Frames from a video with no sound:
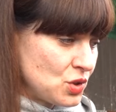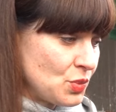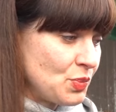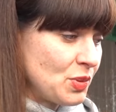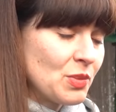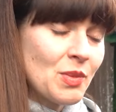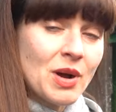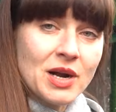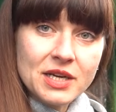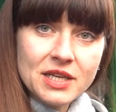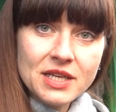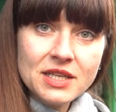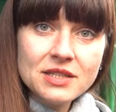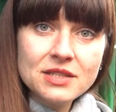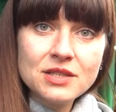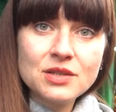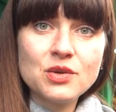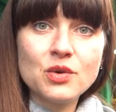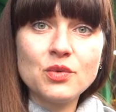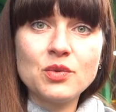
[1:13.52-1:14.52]
supermarket,
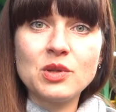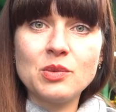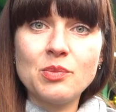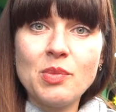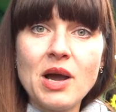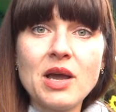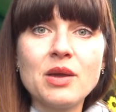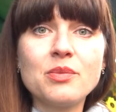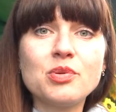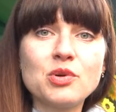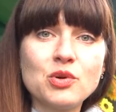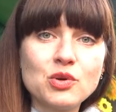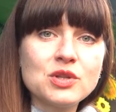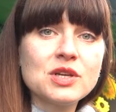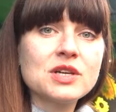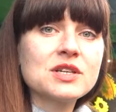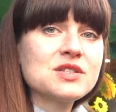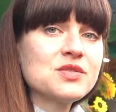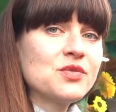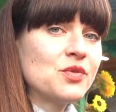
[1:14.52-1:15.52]
you will buy
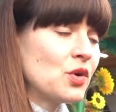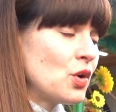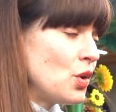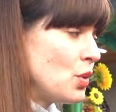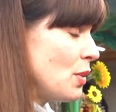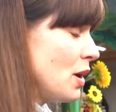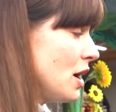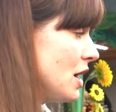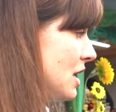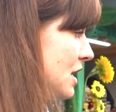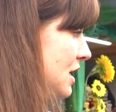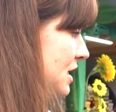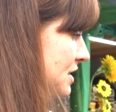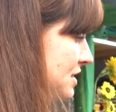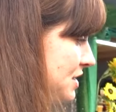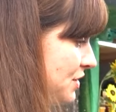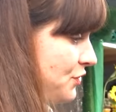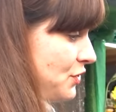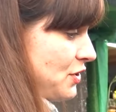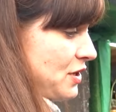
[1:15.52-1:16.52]
products from
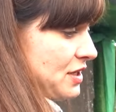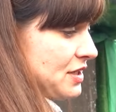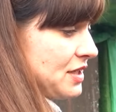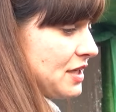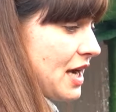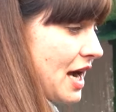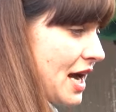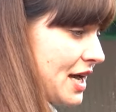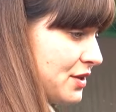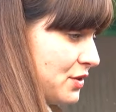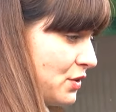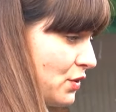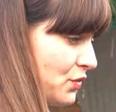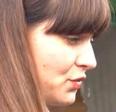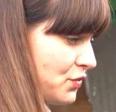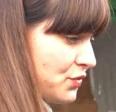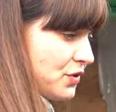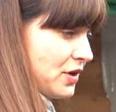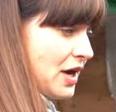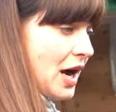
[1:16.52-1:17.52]
different kind of
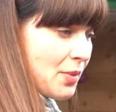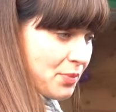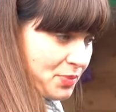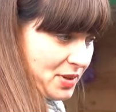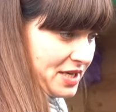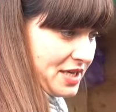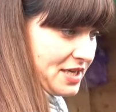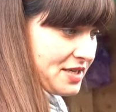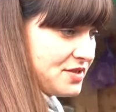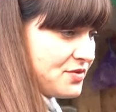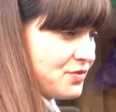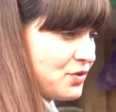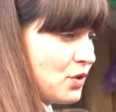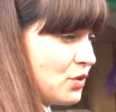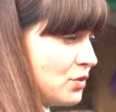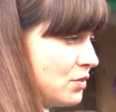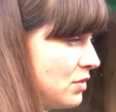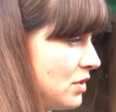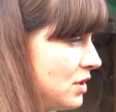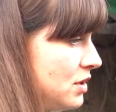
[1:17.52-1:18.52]
companies
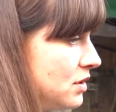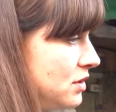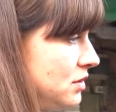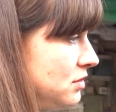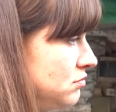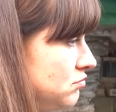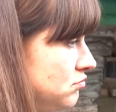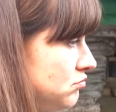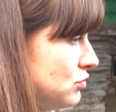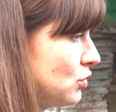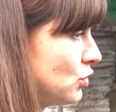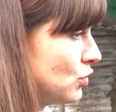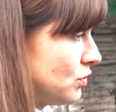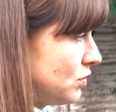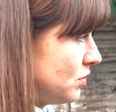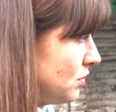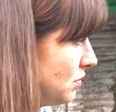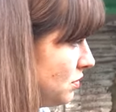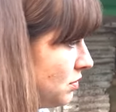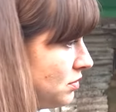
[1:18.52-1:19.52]
from
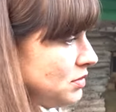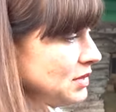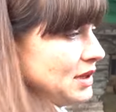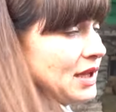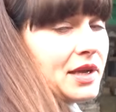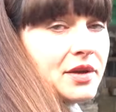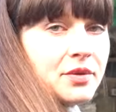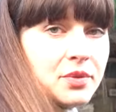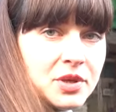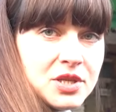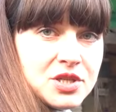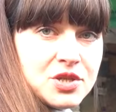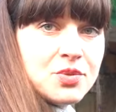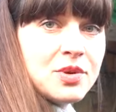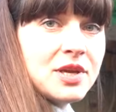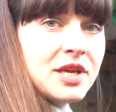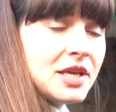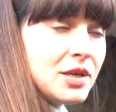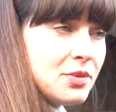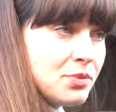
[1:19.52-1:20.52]
like which
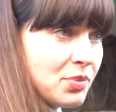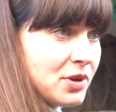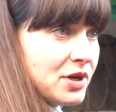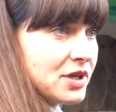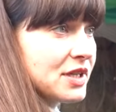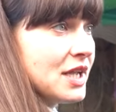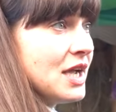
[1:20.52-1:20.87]
we import.